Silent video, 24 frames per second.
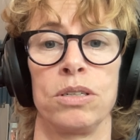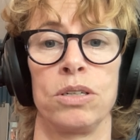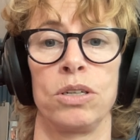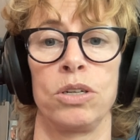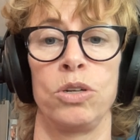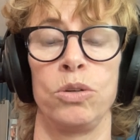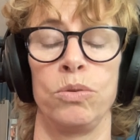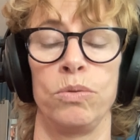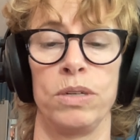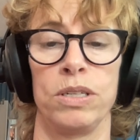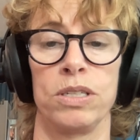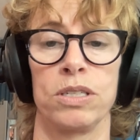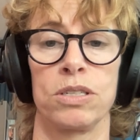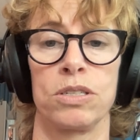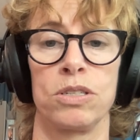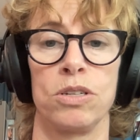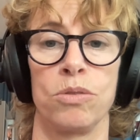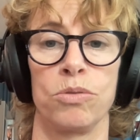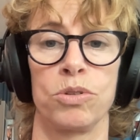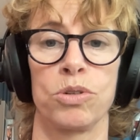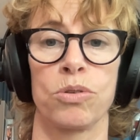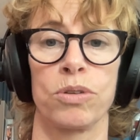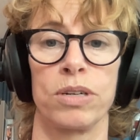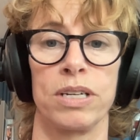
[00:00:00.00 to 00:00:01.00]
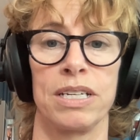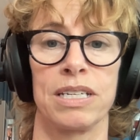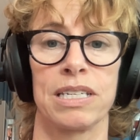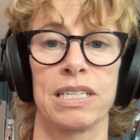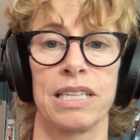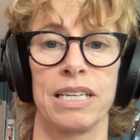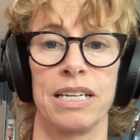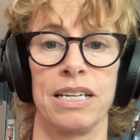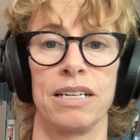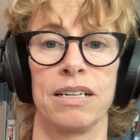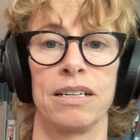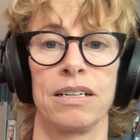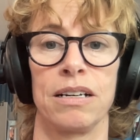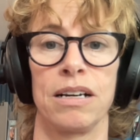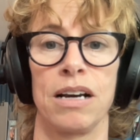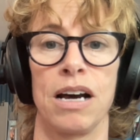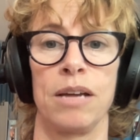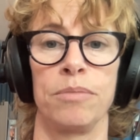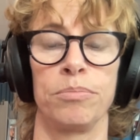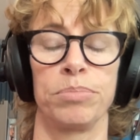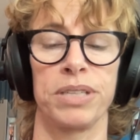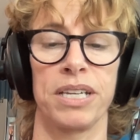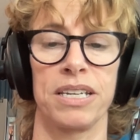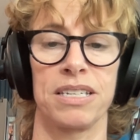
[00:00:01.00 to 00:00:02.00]
who is notoriously
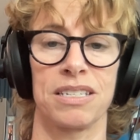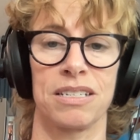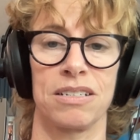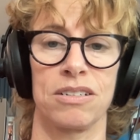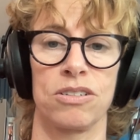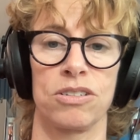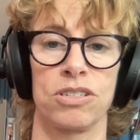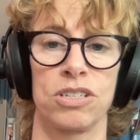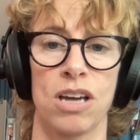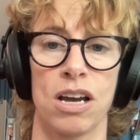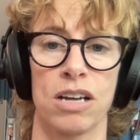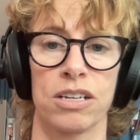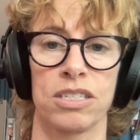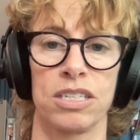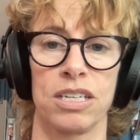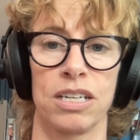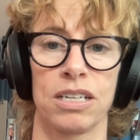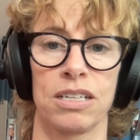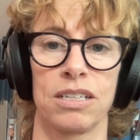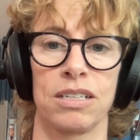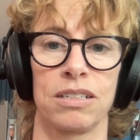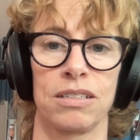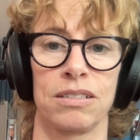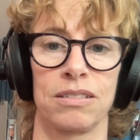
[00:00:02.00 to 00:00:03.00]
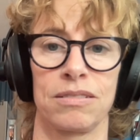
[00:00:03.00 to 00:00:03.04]
unpleasant or toxic.